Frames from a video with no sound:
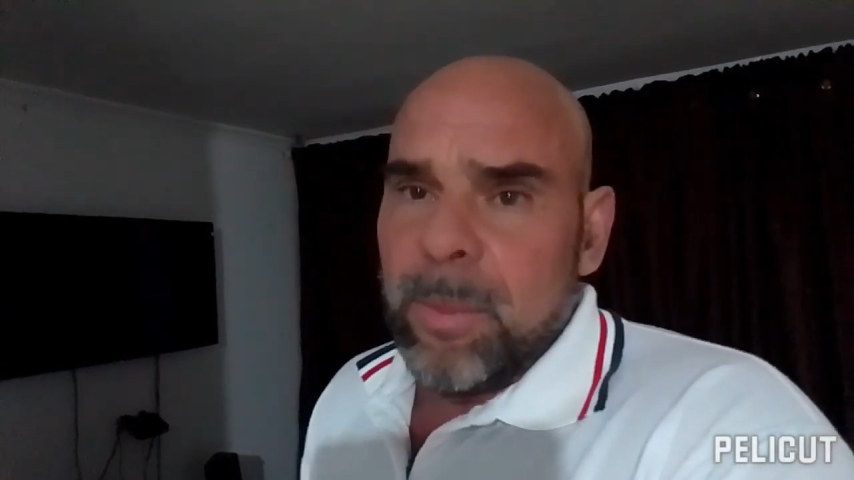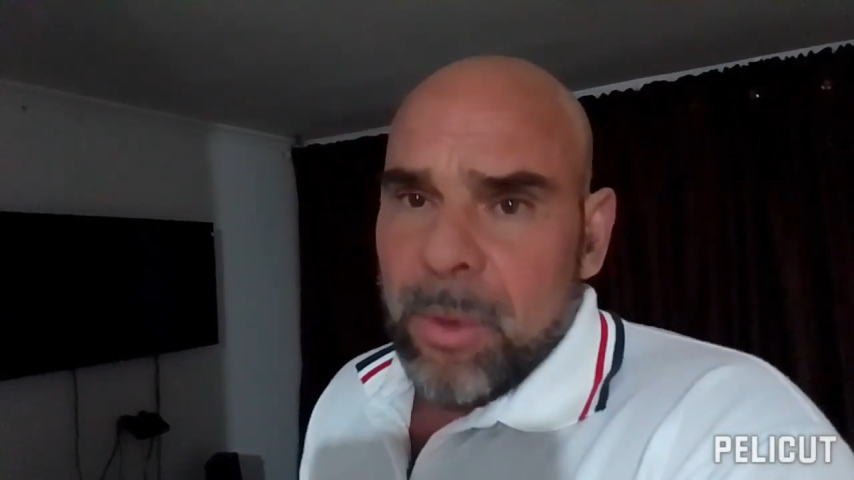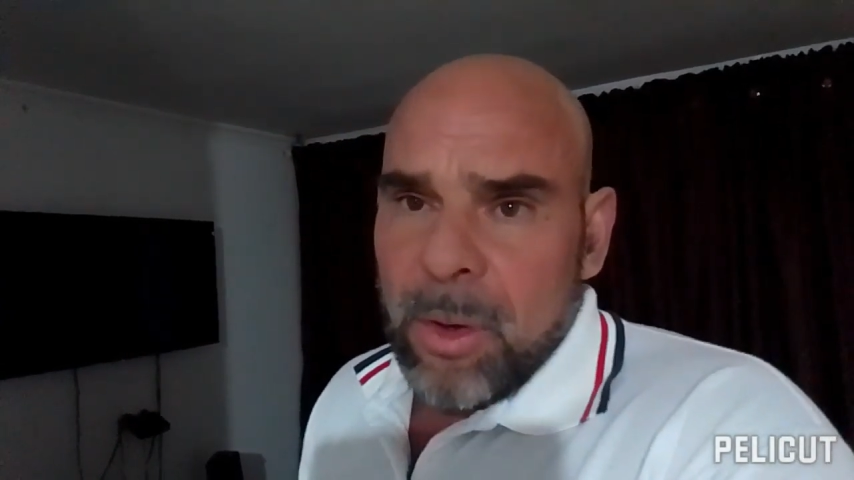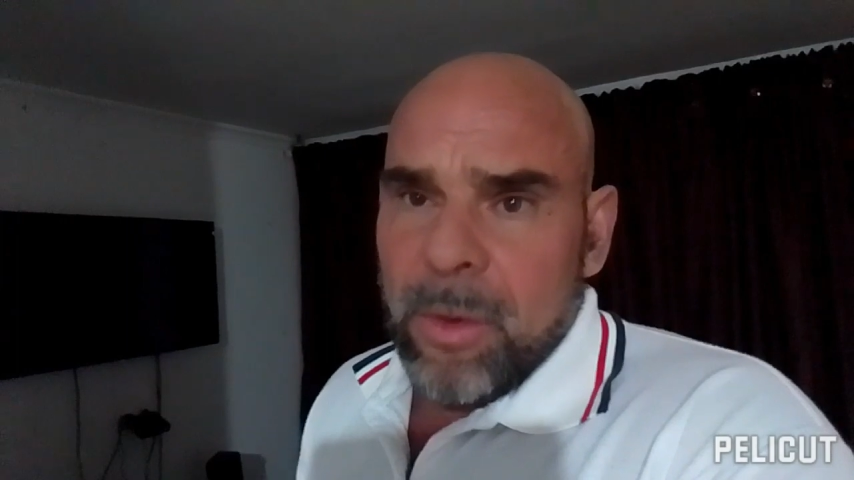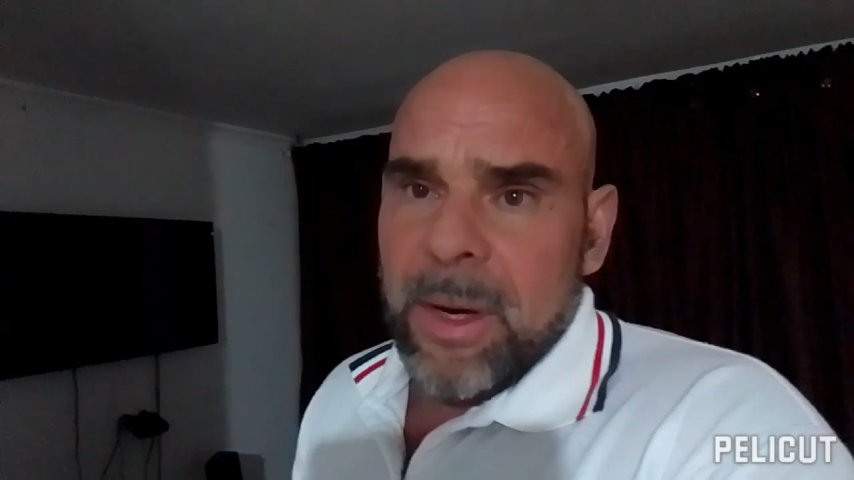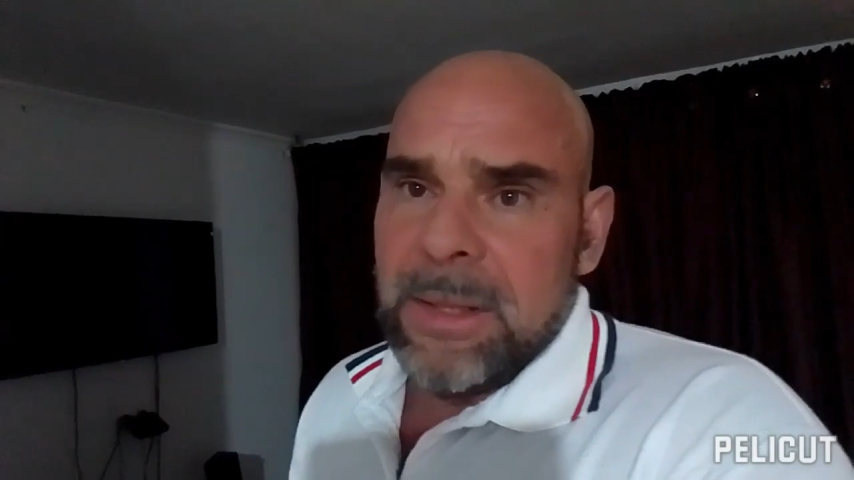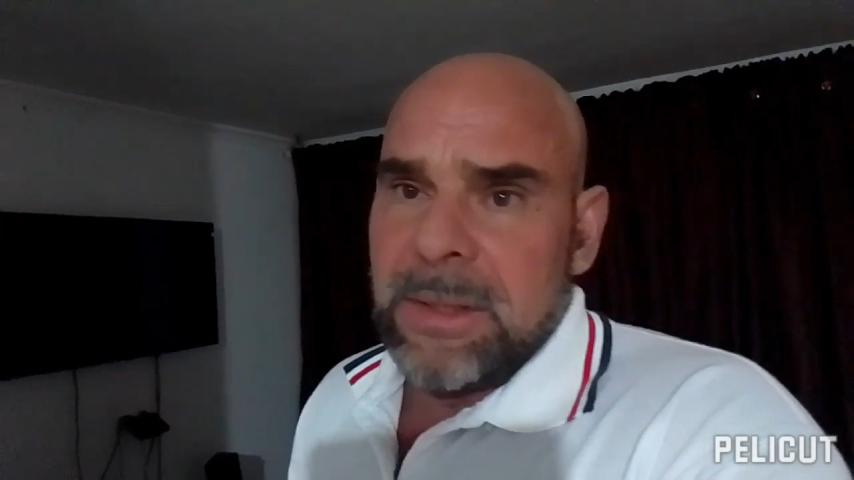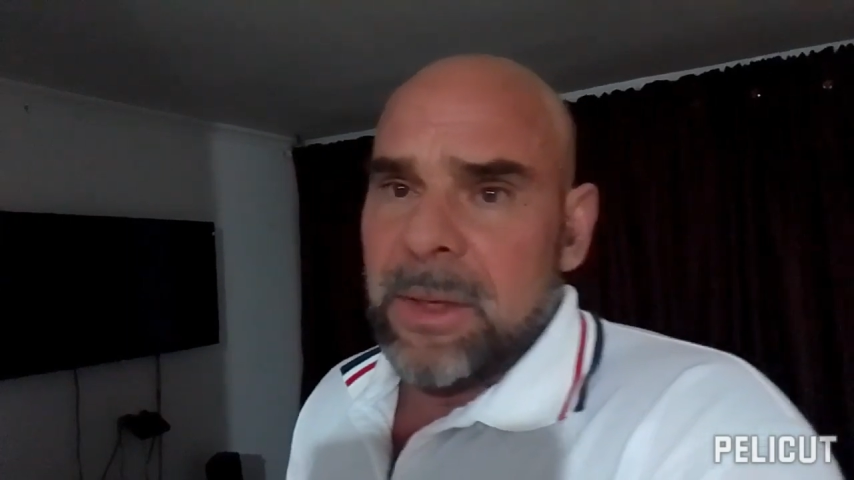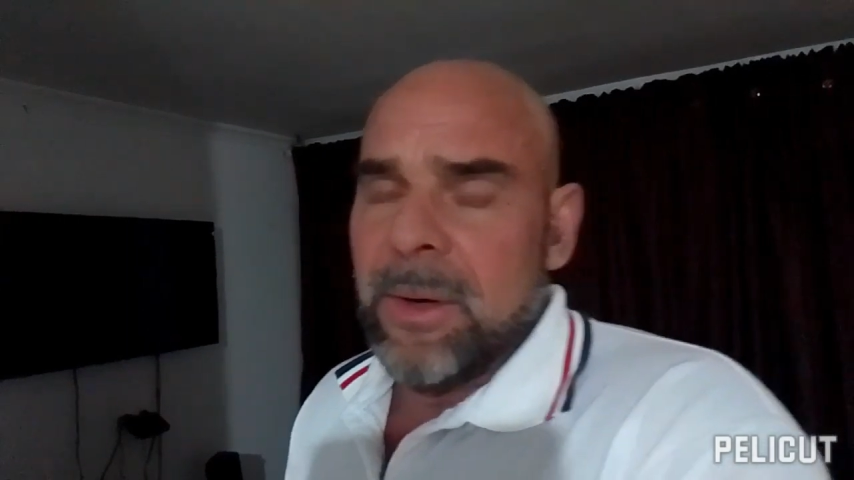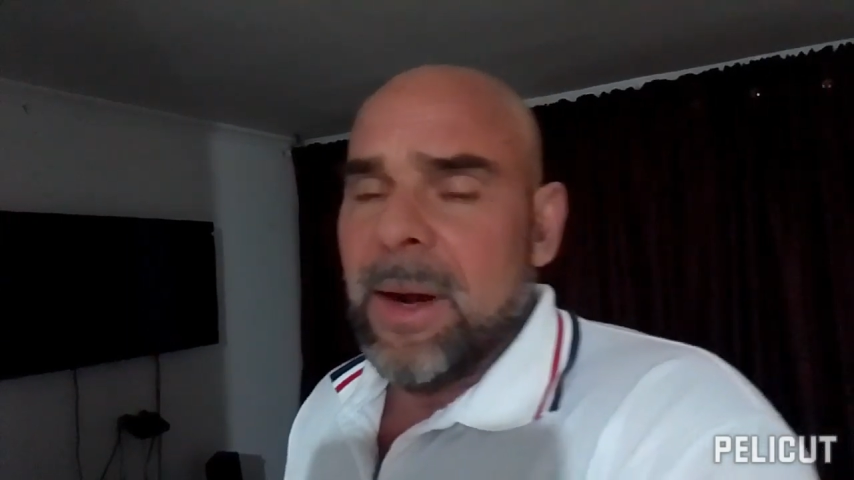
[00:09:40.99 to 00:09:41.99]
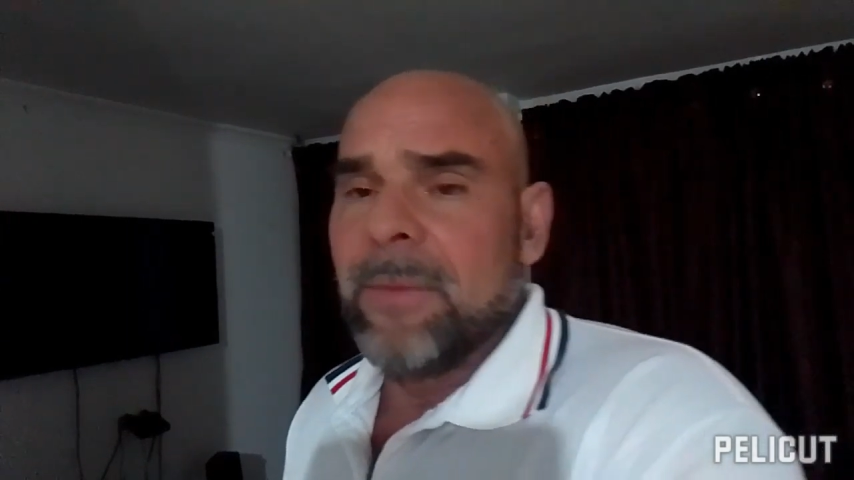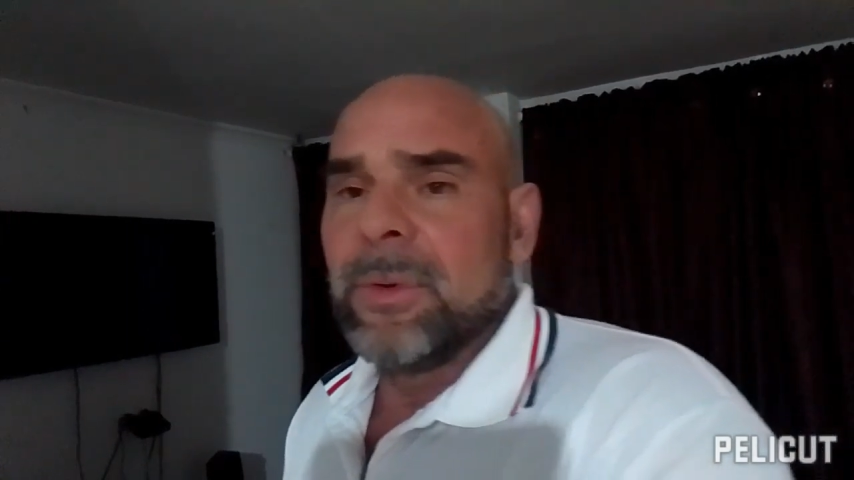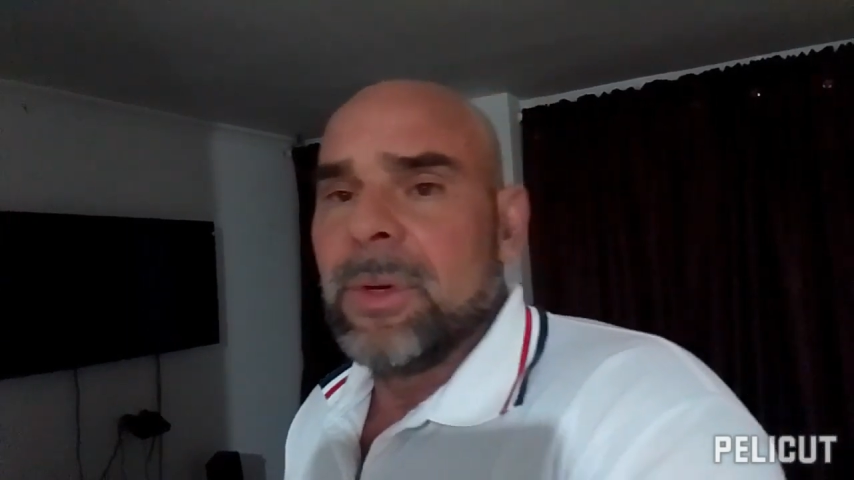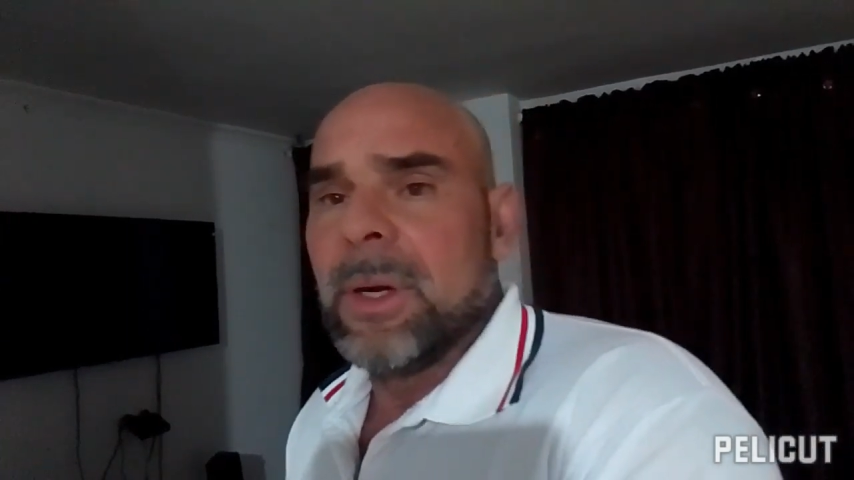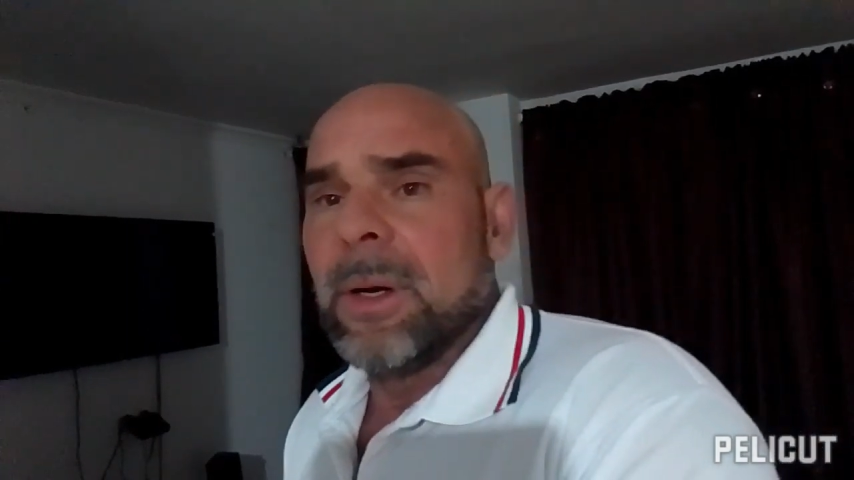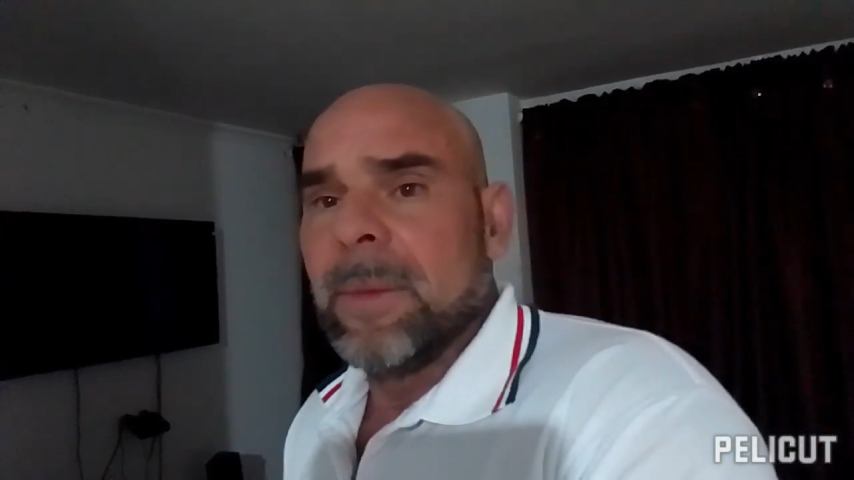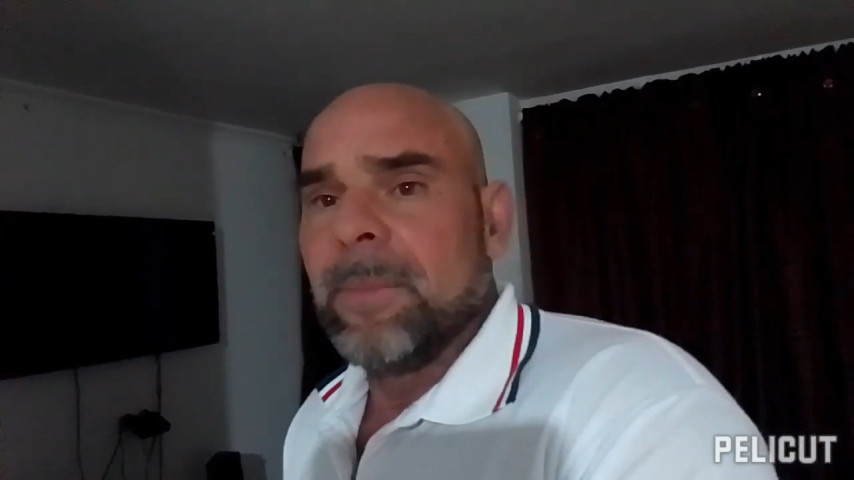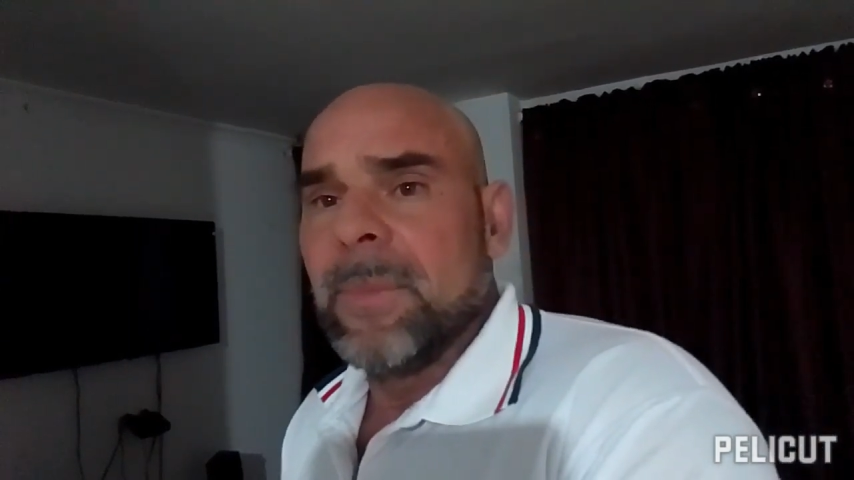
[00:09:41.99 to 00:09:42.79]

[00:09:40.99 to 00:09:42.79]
progress year after year.